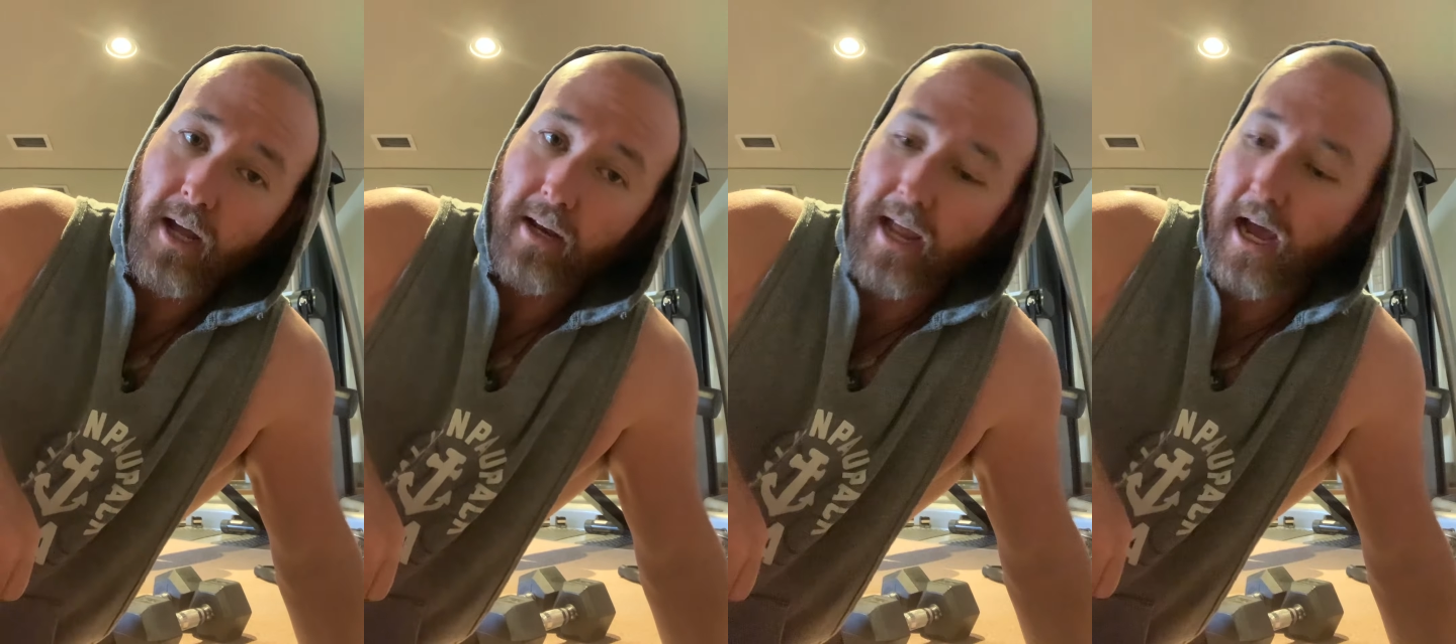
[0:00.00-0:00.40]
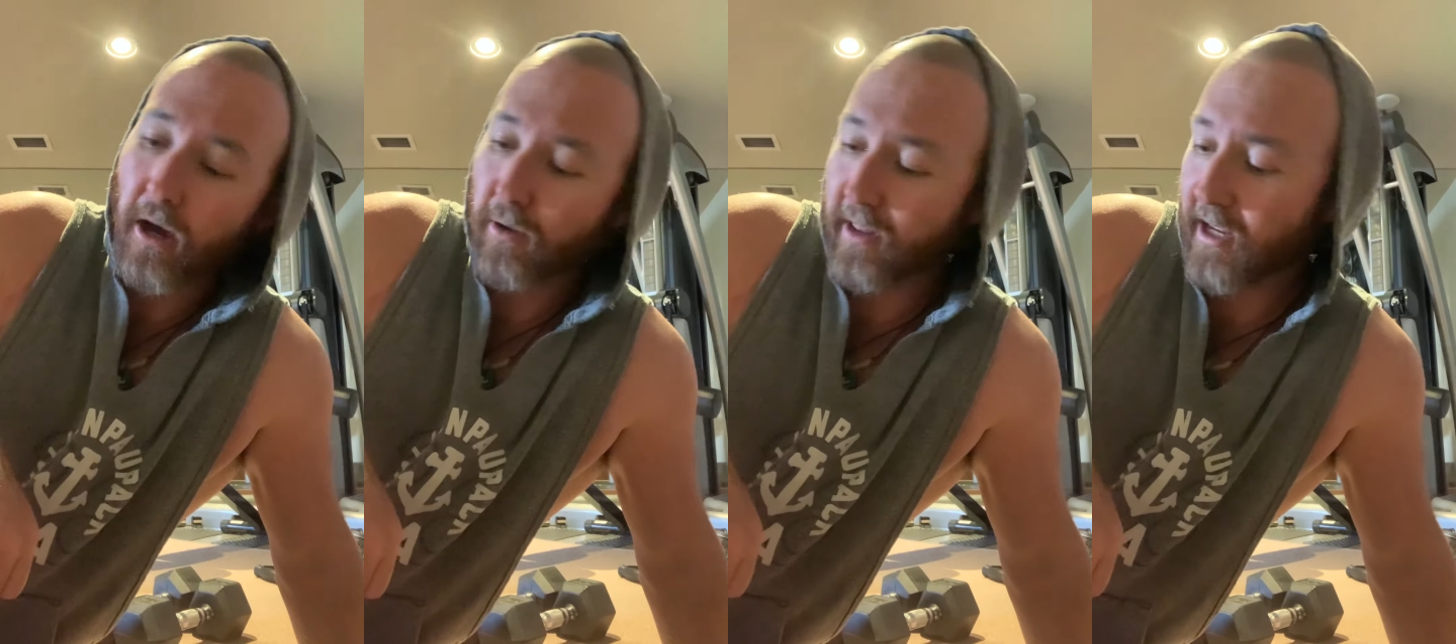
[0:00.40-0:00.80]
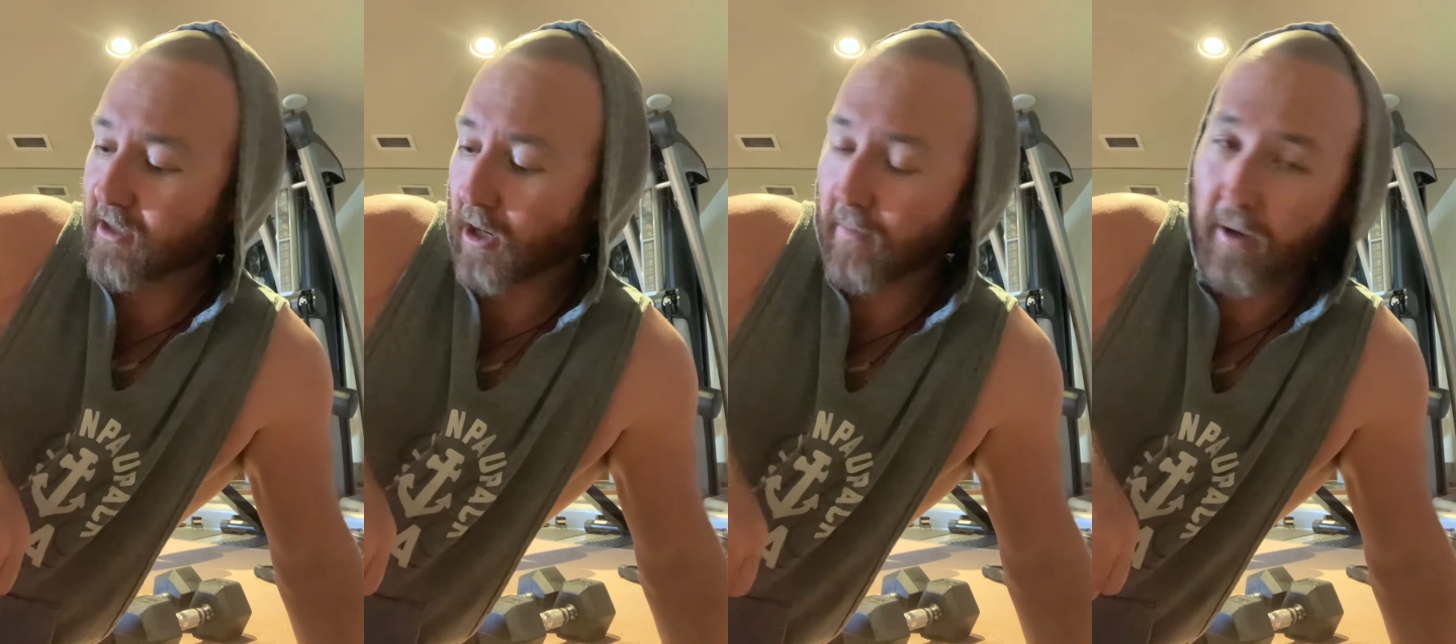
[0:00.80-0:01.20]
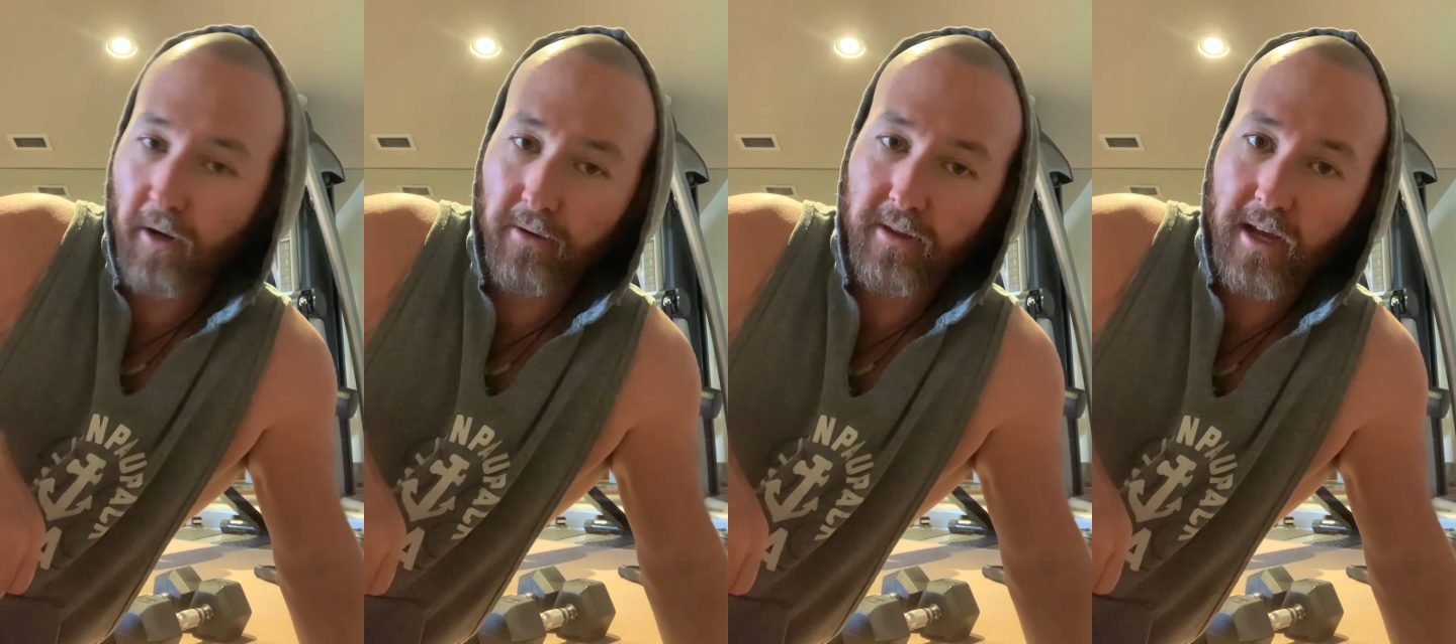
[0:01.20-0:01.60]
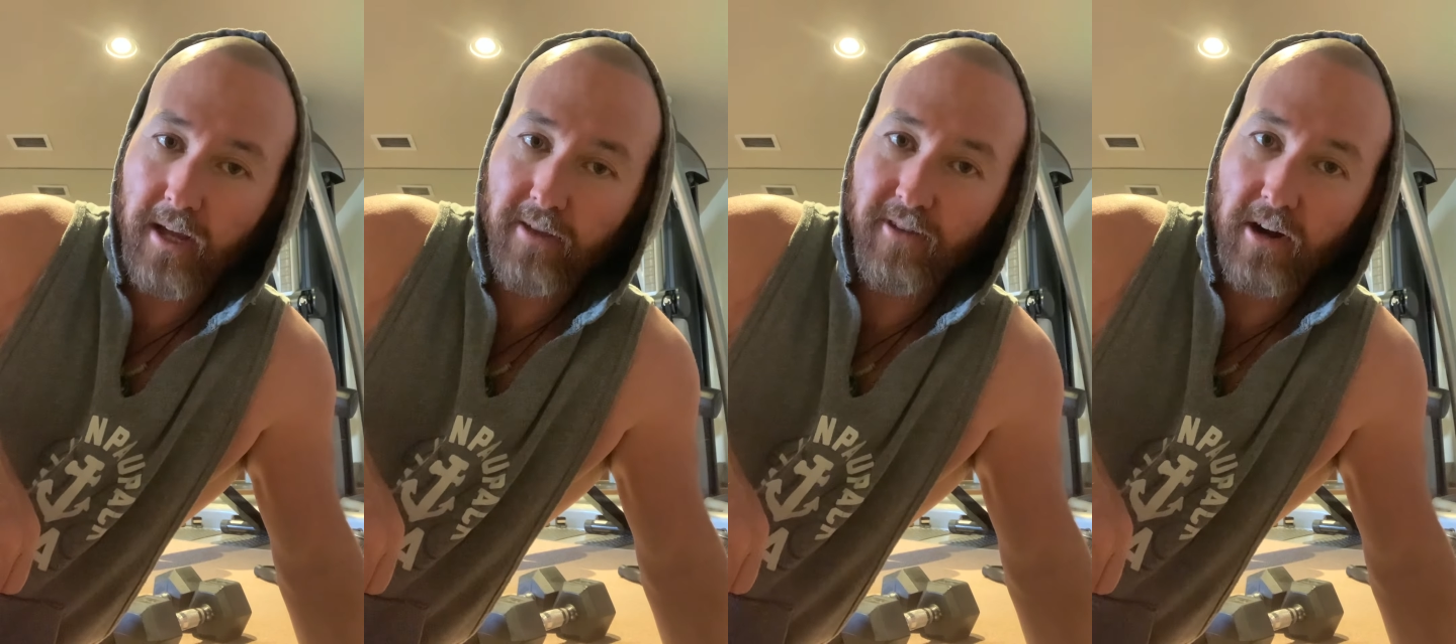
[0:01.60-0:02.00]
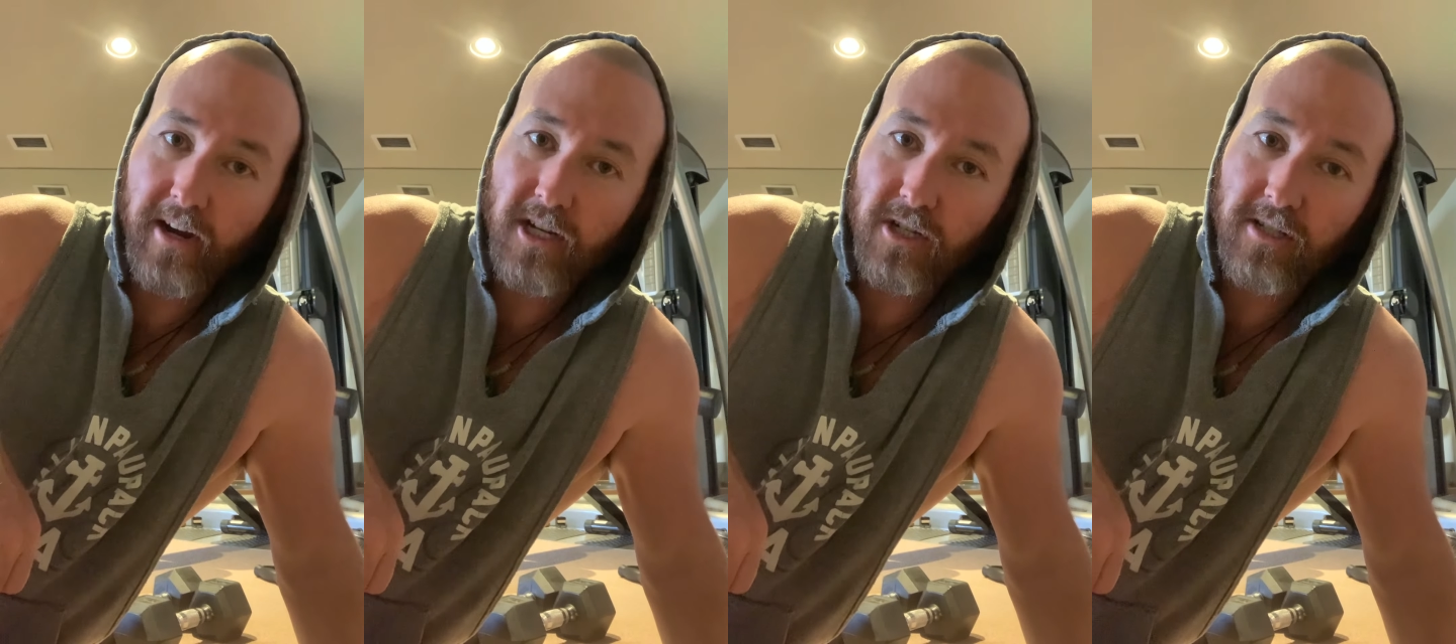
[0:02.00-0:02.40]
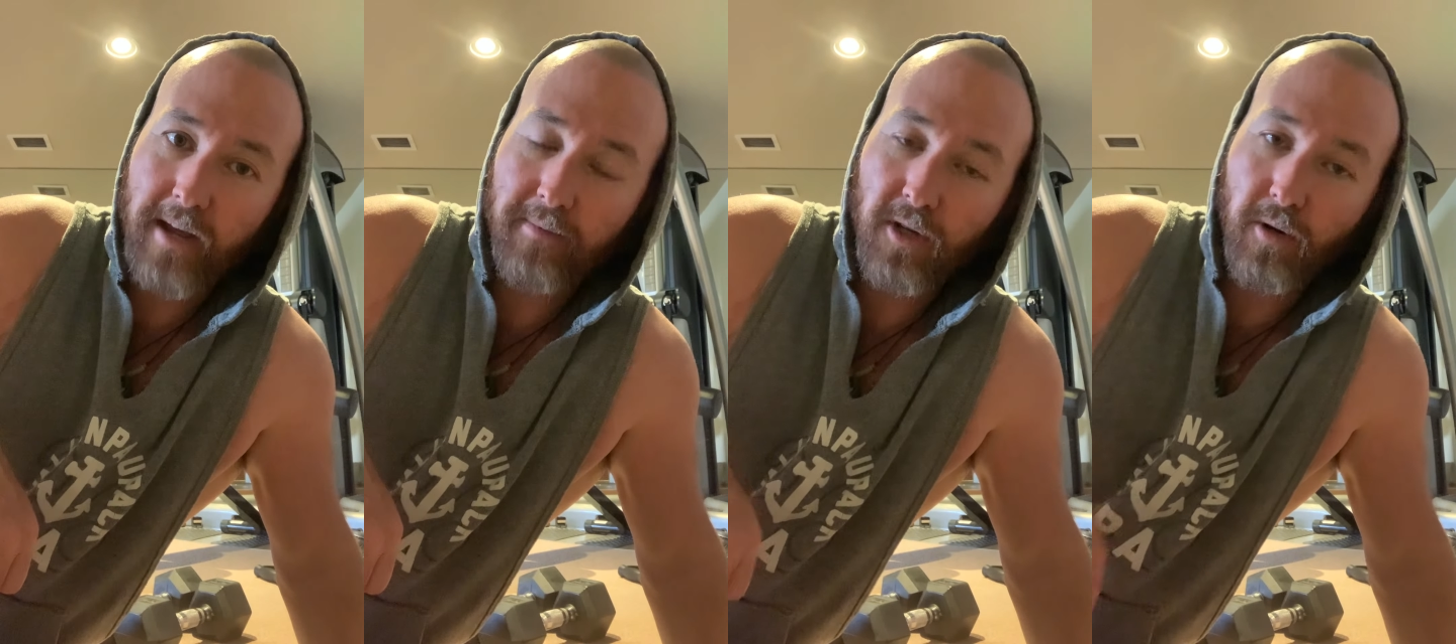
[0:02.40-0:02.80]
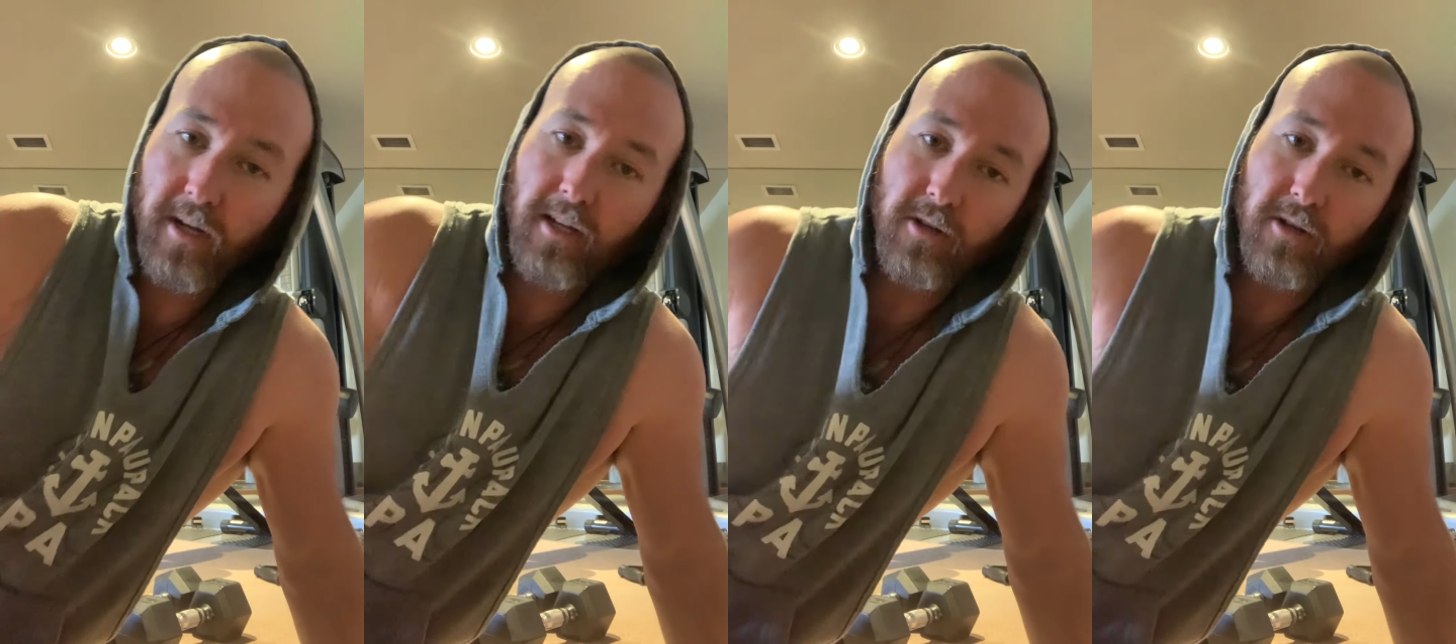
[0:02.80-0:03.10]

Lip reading: Now, these are both the variations I'm doing.